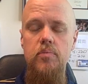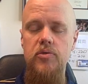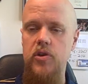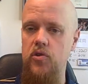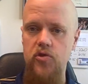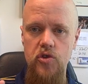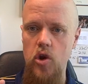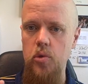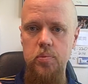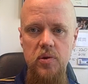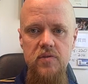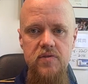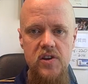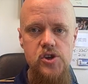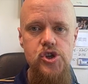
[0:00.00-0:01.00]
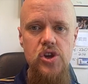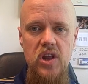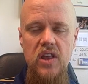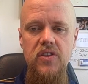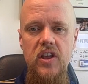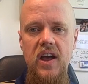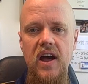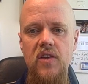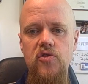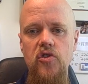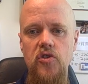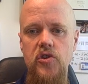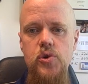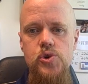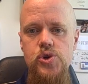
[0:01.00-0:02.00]
there's no provision in the
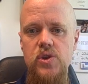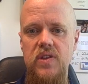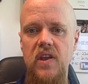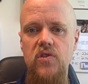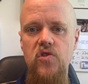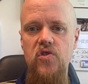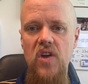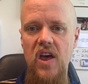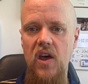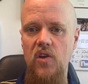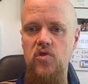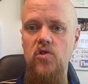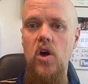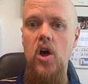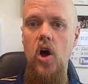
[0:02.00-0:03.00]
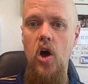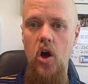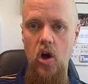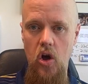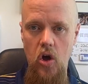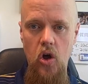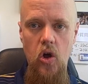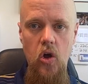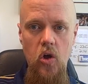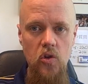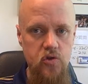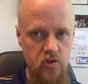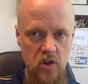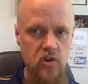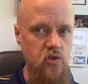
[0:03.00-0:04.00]
Constitution that says all
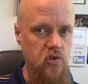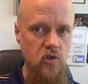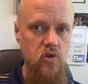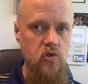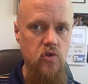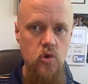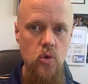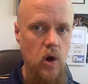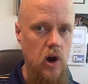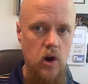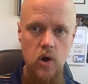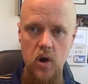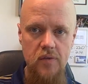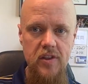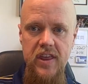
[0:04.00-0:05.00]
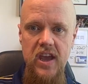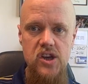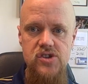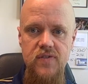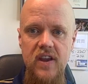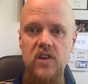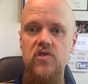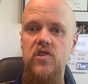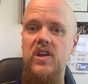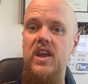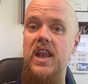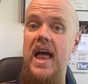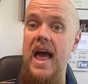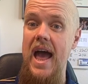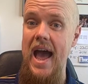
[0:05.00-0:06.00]
citizens who are over the age of
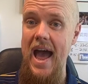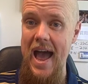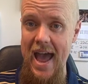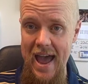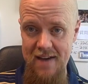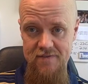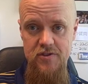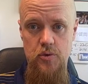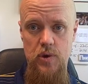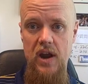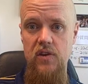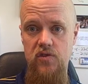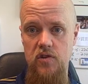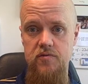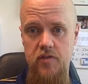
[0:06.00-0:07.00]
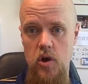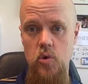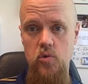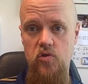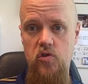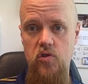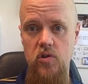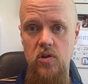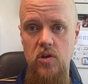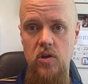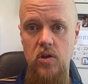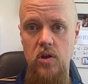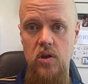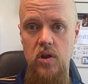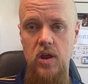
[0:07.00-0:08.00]
18 have the right to vote.
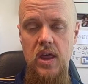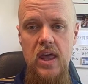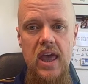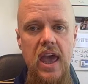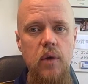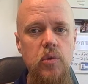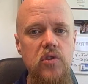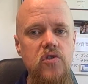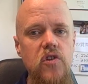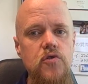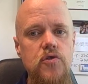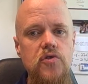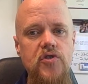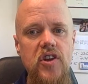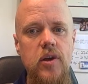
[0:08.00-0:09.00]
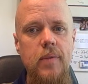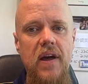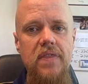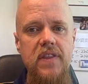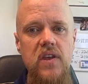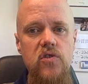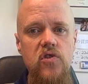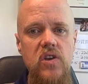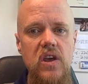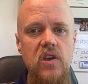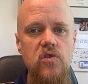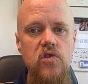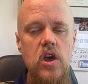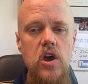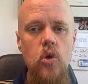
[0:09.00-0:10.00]
And what's interesting about this
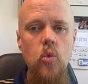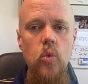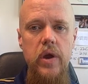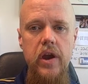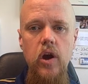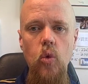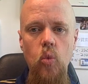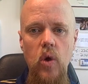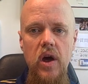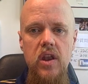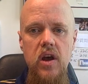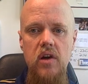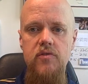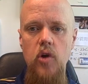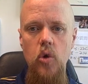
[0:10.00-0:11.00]
is we are one of